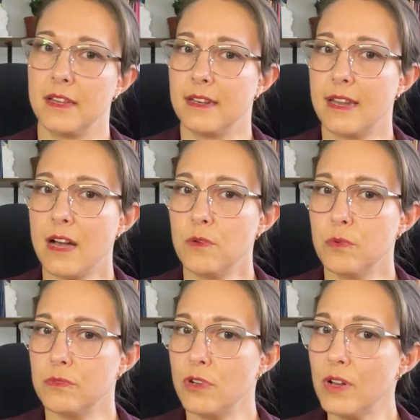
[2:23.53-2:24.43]
Now,
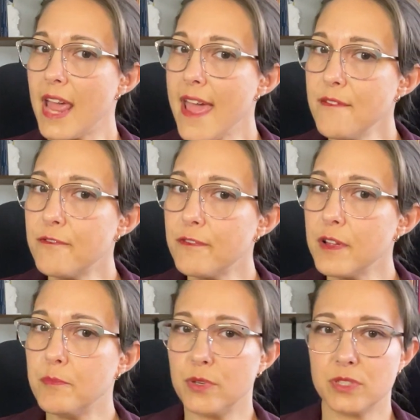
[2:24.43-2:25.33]
not
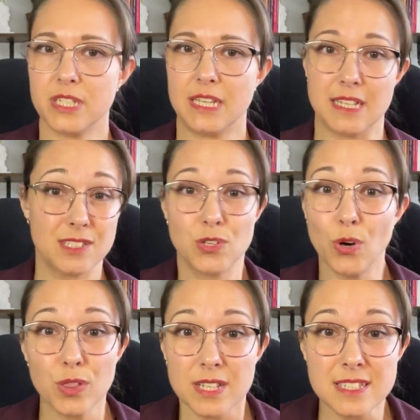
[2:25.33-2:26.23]
everybody has
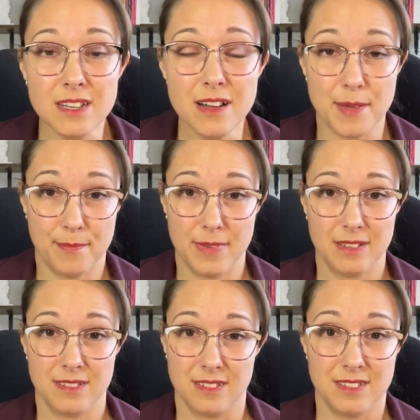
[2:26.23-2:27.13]
got the time
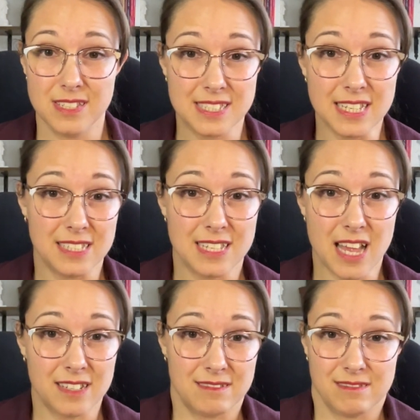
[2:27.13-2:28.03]
to sit
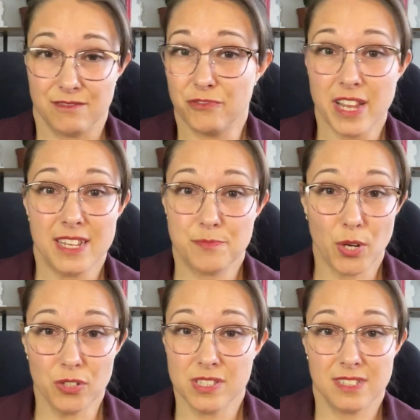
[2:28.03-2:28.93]
and read
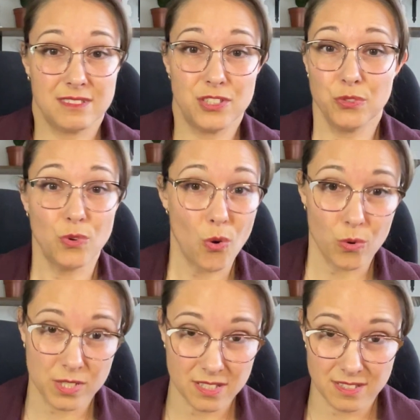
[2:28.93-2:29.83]
books and do
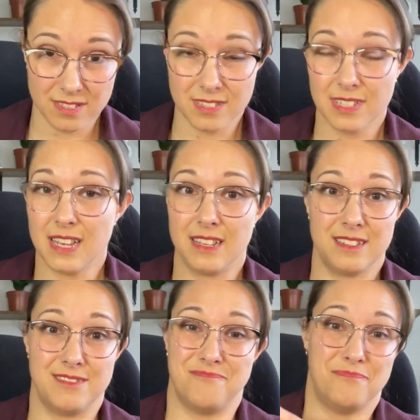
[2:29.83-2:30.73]
courses
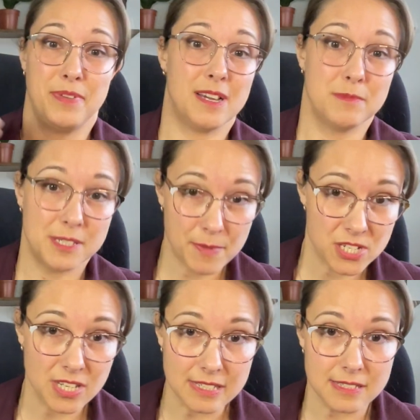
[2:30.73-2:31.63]
and become a
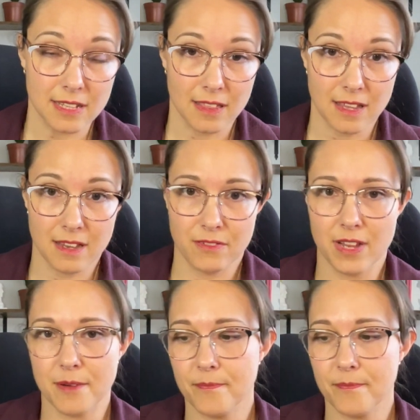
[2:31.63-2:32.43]
specialist in the area.